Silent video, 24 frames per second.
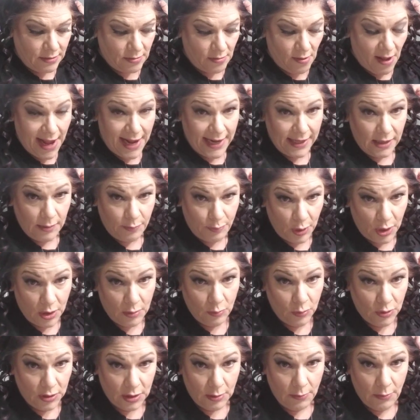I had the perm
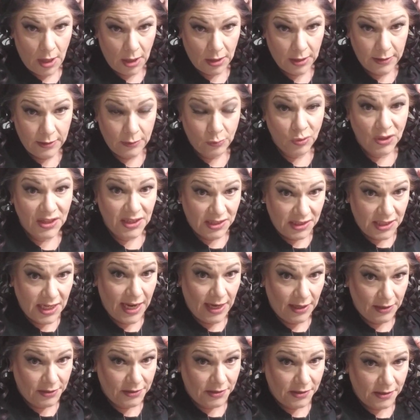with the mullet with the
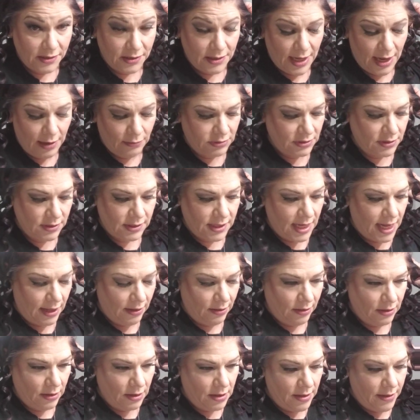tails. That was
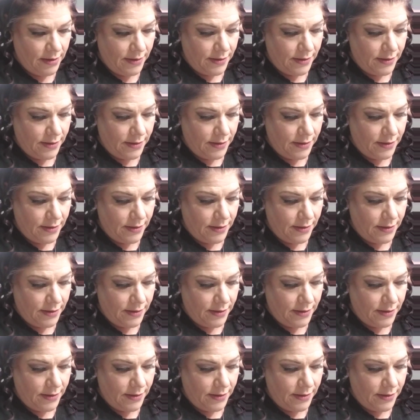hell.